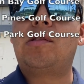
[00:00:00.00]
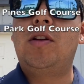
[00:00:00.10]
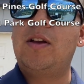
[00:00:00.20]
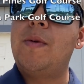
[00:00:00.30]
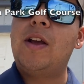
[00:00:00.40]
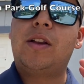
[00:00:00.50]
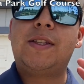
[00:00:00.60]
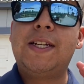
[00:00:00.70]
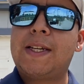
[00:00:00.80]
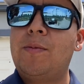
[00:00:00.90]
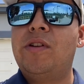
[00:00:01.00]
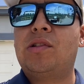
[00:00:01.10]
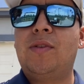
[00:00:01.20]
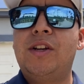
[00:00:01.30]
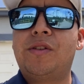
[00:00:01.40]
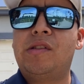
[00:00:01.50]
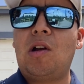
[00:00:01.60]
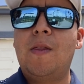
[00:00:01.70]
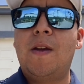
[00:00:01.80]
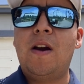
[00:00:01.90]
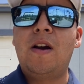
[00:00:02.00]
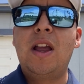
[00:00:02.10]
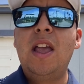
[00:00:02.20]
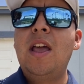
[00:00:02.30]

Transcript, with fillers: You can make tee time reservations on there.